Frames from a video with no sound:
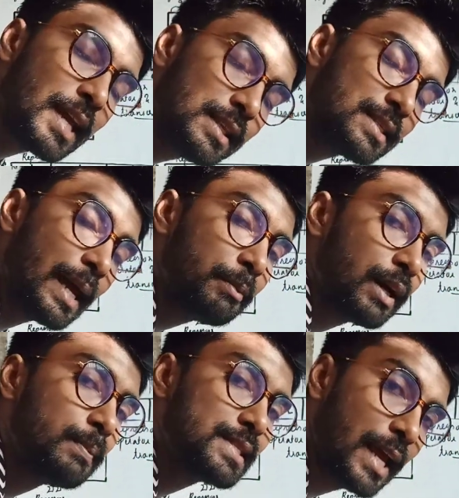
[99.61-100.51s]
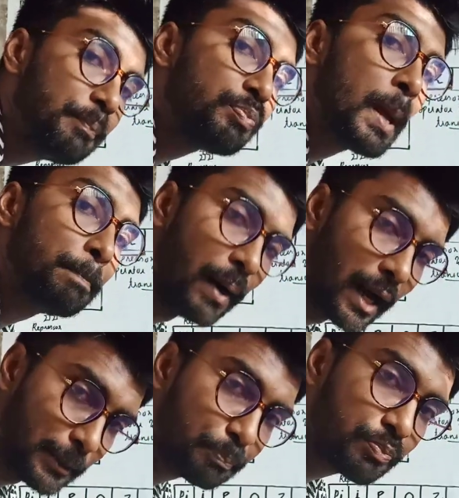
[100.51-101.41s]
enzyme comes and
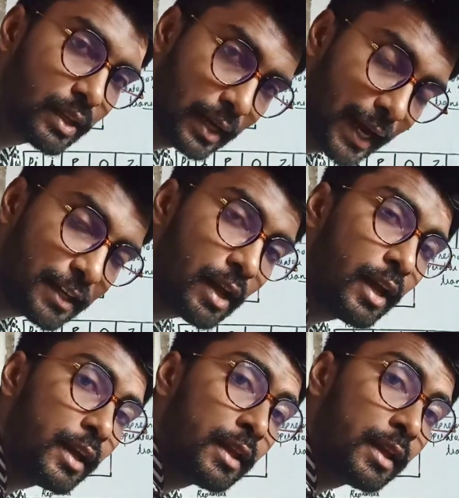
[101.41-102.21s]
bind, correct?